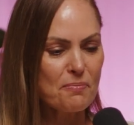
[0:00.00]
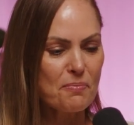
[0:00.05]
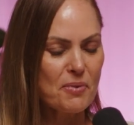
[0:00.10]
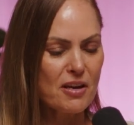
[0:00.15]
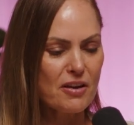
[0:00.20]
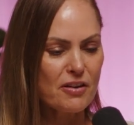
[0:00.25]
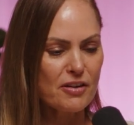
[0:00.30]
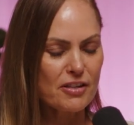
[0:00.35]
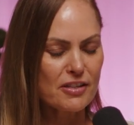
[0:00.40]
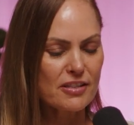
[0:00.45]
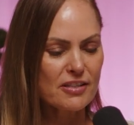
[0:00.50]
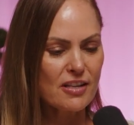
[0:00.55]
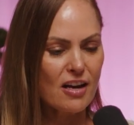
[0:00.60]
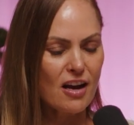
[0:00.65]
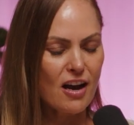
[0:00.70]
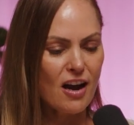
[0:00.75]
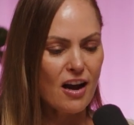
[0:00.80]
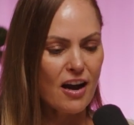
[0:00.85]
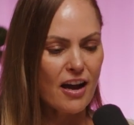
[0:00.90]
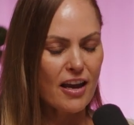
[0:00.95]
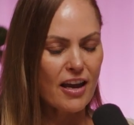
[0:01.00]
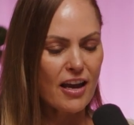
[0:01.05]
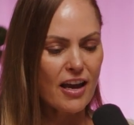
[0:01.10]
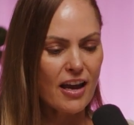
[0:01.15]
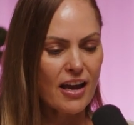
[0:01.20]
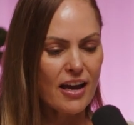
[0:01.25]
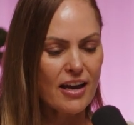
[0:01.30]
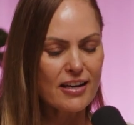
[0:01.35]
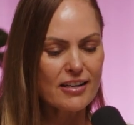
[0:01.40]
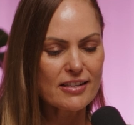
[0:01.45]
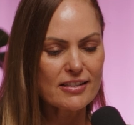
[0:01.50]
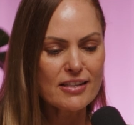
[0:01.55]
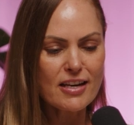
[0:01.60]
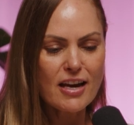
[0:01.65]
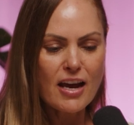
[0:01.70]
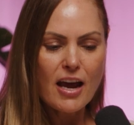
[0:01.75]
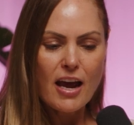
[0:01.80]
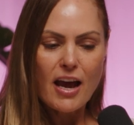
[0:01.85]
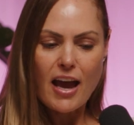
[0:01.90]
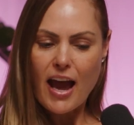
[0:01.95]
because I had
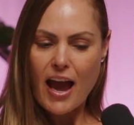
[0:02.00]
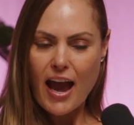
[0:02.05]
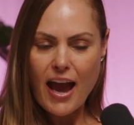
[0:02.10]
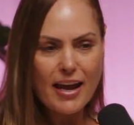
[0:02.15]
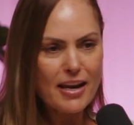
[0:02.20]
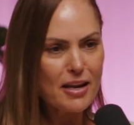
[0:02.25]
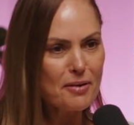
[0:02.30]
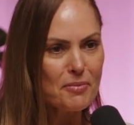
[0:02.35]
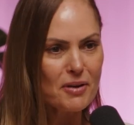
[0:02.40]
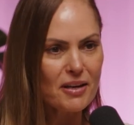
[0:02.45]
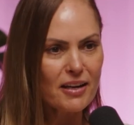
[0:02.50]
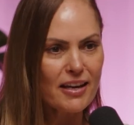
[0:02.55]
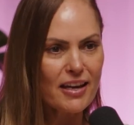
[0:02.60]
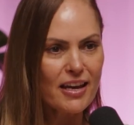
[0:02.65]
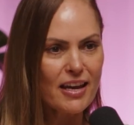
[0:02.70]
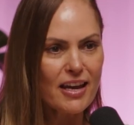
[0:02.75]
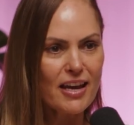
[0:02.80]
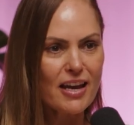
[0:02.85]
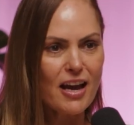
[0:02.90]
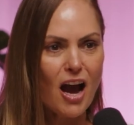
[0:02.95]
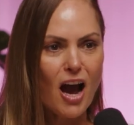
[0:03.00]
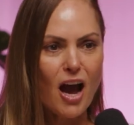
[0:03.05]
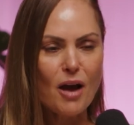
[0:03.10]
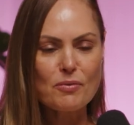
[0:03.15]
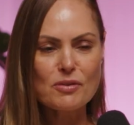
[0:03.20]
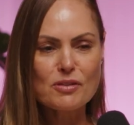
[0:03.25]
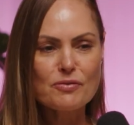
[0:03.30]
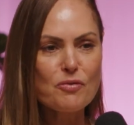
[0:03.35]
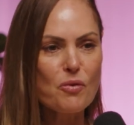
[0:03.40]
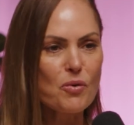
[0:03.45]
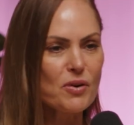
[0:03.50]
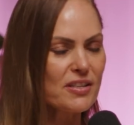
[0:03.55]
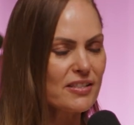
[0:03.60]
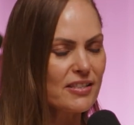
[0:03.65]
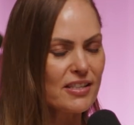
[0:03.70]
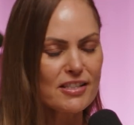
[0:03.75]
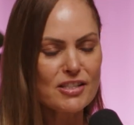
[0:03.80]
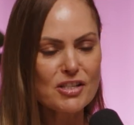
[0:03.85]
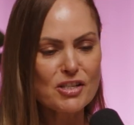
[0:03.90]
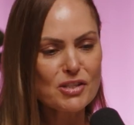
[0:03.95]
Emily. I was
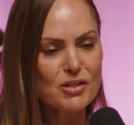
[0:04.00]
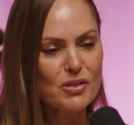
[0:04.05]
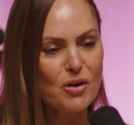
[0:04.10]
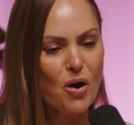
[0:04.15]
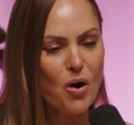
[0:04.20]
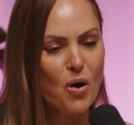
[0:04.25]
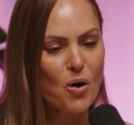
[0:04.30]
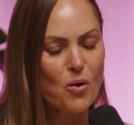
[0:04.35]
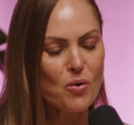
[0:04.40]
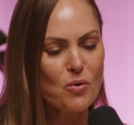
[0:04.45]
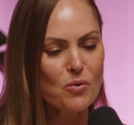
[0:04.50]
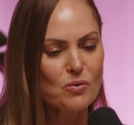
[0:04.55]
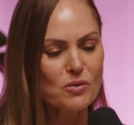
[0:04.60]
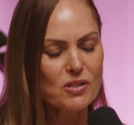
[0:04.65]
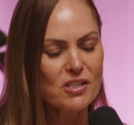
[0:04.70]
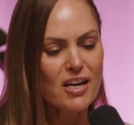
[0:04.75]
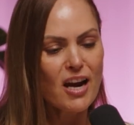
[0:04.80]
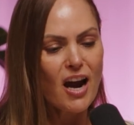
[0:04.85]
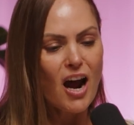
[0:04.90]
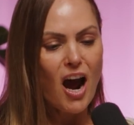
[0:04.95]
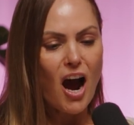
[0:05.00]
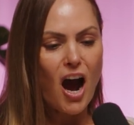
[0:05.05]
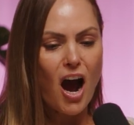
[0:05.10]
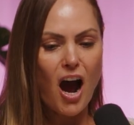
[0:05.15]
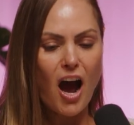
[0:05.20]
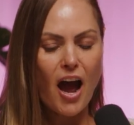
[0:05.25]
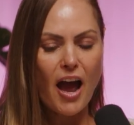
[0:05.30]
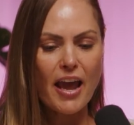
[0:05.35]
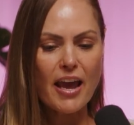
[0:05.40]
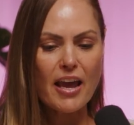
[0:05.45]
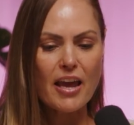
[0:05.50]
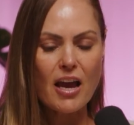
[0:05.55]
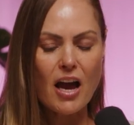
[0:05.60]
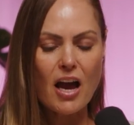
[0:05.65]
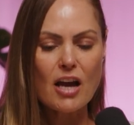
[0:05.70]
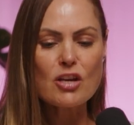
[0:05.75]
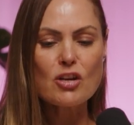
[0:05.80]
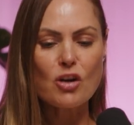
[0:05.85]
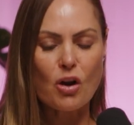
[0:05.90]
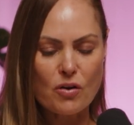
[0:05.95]
46 years old. I,
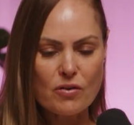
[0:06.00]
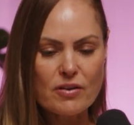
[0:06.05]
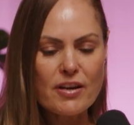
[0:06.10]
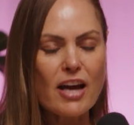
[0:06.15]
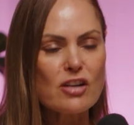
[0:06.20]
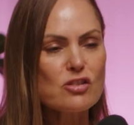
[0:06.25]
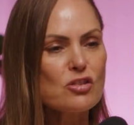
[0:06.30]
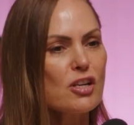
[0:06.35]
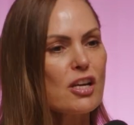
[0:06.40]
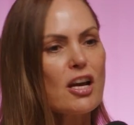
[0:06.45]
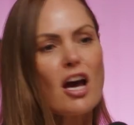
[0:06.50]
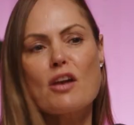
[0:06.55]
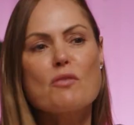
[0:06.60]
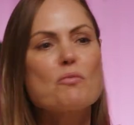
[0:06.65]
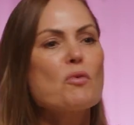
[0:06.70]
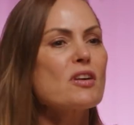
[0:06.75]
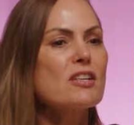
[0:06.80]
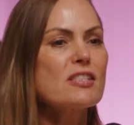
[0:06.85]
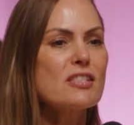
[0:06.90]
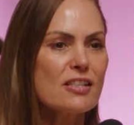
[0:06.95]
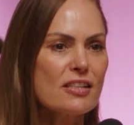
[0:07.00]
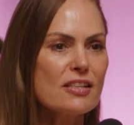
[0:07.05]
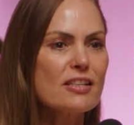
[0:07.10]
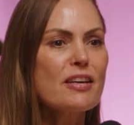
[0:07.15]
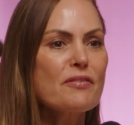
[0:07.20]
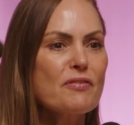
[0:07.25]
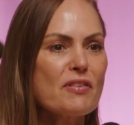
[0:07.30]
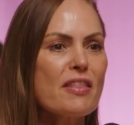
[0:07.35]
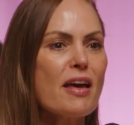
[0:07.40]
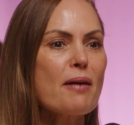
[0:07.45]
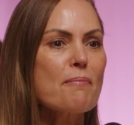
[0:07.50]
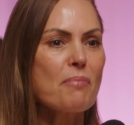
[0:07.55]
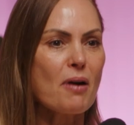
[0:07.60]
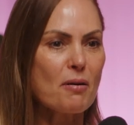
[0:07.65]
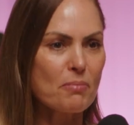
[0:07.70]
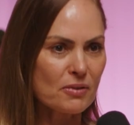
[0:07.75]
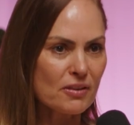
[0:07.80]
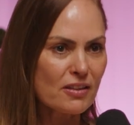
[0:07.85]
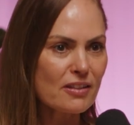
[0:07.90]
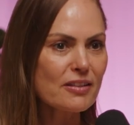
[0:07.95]
you know, naturally kind of wanted to live in that
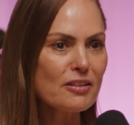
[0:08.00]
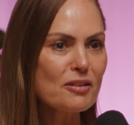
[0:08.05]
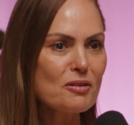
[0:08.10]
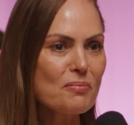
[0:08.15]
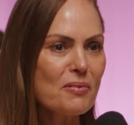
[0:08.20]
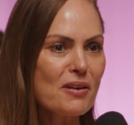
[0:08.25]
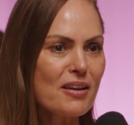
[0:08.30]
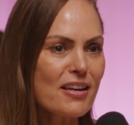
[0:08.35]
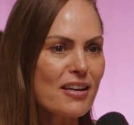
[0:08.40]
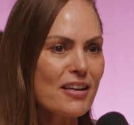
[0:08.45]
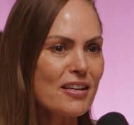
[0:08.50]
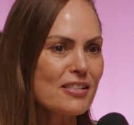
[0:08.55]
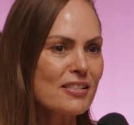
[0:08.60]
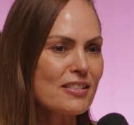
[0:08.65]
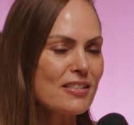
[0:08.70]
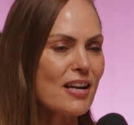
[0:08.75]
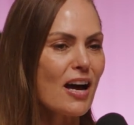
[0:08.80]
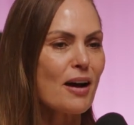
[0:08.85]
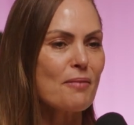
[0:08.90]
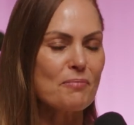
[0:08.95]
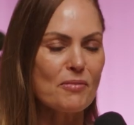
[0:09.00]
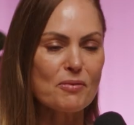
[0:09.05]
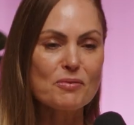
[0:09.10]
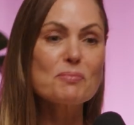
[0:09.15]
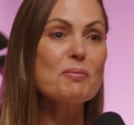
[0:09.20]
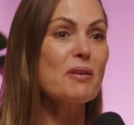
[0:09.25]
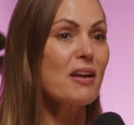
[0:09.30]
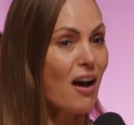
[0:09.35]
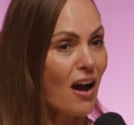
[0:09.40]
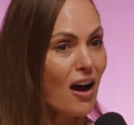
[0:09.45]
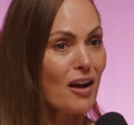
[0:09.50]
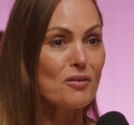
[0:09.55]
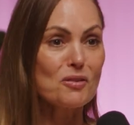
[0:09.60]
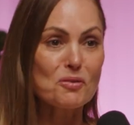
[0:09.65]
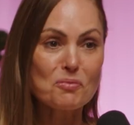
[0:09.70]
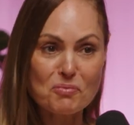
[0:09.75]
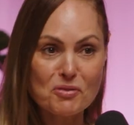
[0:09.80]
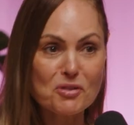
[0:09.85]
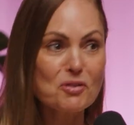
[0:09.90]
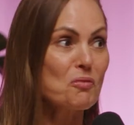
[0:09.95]
bubble a little bit. It was a bit hard. I was
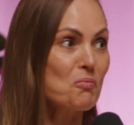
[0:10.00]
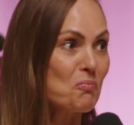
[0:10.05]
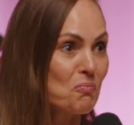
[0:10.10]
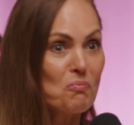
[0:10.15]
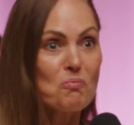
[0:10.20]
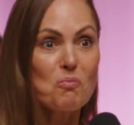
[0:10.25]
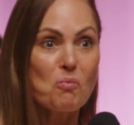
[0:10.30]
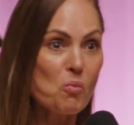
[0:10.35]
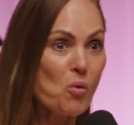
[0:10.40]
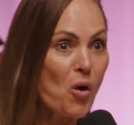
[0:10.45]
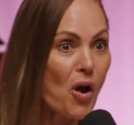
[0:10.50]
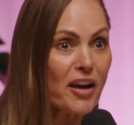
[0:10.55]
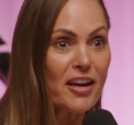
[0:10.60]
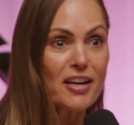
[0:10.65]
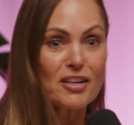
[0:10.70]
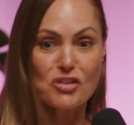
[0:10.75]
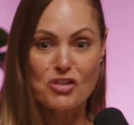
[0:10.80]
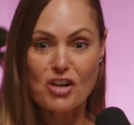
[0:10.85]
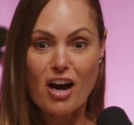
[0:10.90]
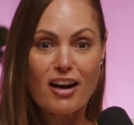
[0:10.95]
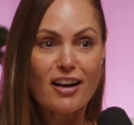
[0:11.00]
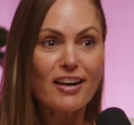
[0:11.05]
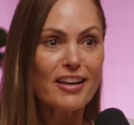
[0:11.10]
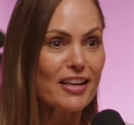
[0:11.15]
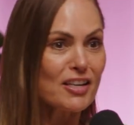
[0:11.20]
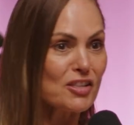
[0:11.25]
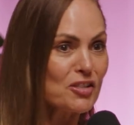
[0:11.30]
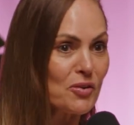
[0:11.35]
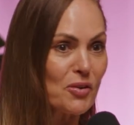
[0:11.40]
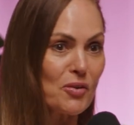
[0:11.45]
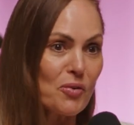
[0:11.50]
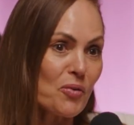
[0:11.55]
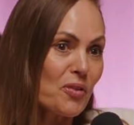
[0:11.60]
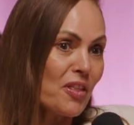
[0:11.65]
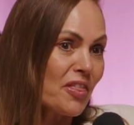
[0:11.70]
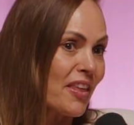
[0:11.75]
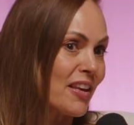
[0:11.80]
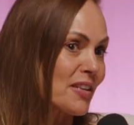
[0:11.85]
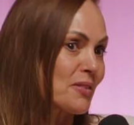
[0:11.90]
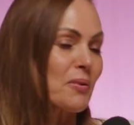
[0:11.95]
still working, juggling, doing all the
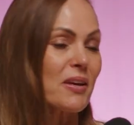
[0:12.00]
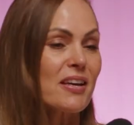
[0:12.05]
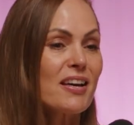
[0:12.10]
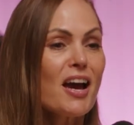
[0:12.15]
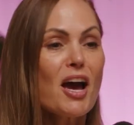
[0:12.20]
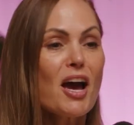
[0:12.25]
things we